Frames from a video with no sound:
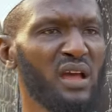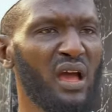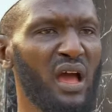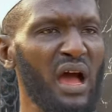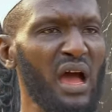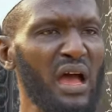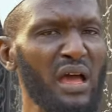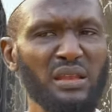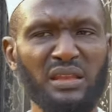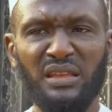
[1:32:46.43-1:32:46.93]

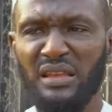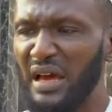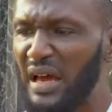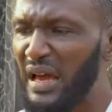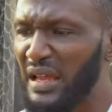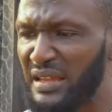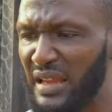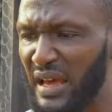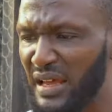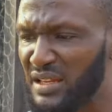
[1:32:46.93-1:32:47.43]
Had
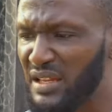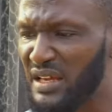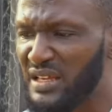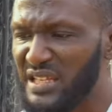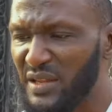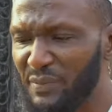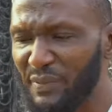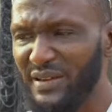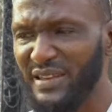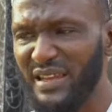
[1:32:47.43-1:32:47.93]
not as a
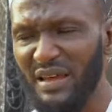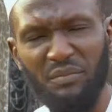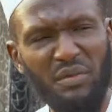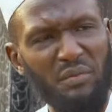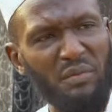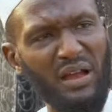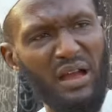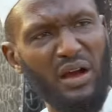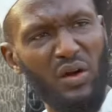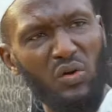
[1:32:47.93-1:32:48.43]
separate
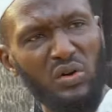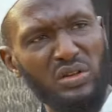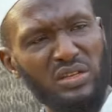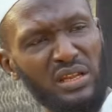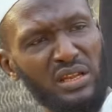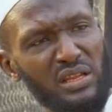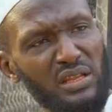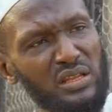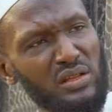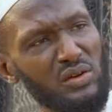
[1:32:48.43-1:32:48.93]
mimic, I go
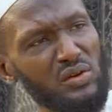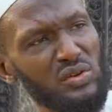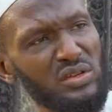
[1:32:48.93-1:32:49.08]
tell you,